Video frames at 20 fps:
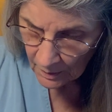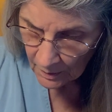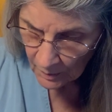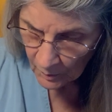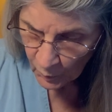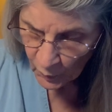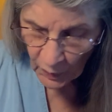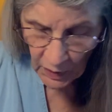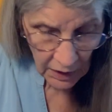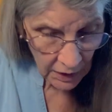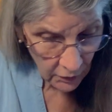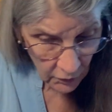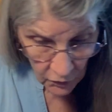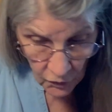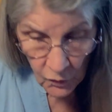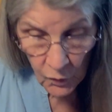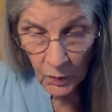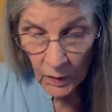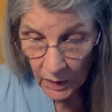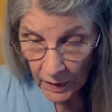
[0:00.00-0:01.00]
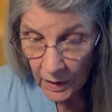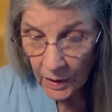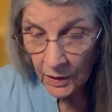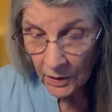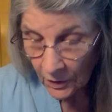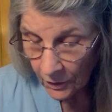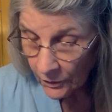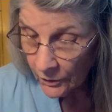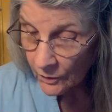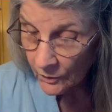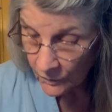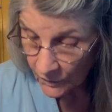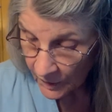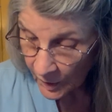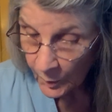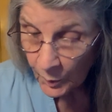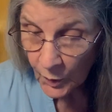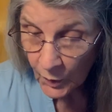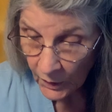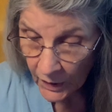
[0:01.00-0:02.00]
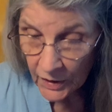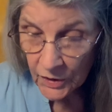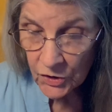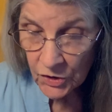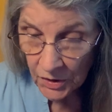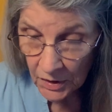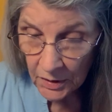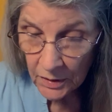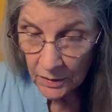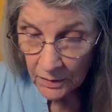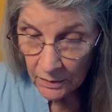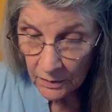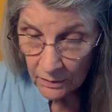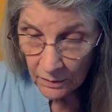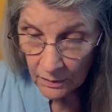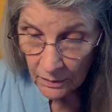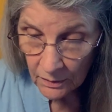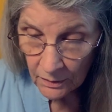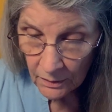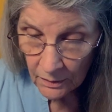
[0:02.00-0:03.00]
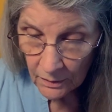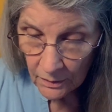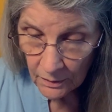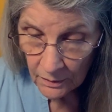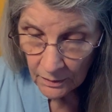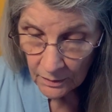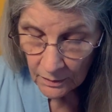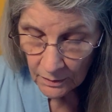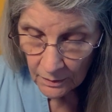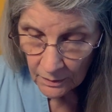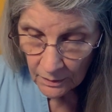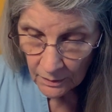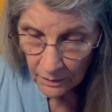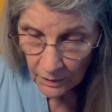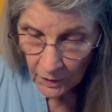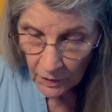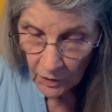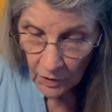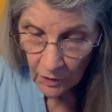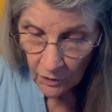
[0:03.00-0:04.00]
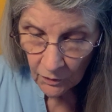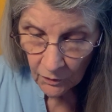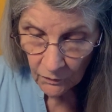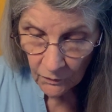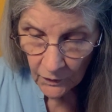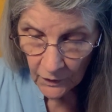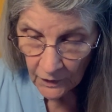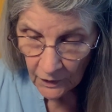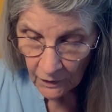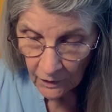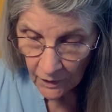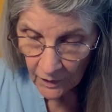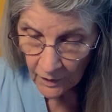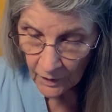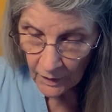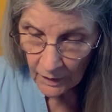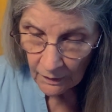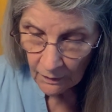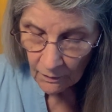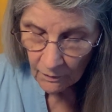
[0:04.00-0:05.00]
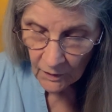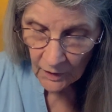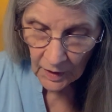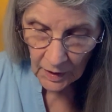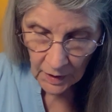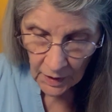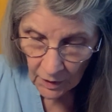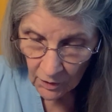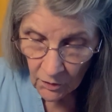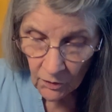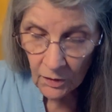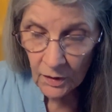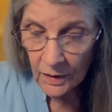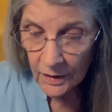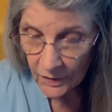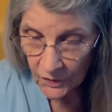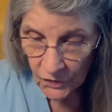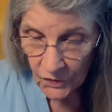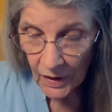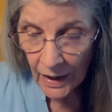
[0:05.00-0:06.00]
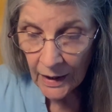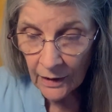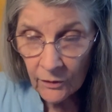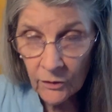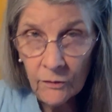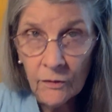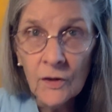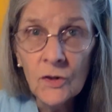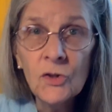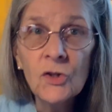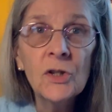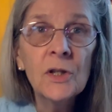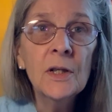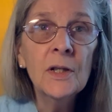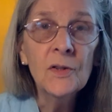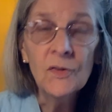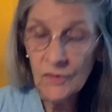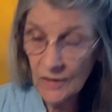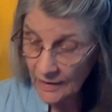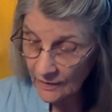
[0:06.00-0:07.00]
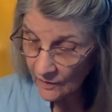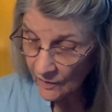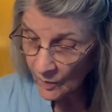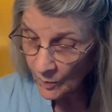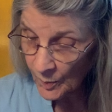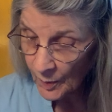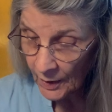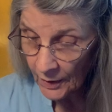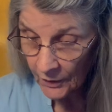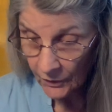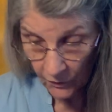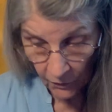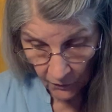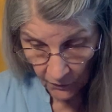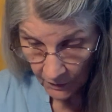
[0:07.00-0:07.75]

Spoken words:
But here it's really a card of liberation. The eagle is out, the genie's out of the bottle,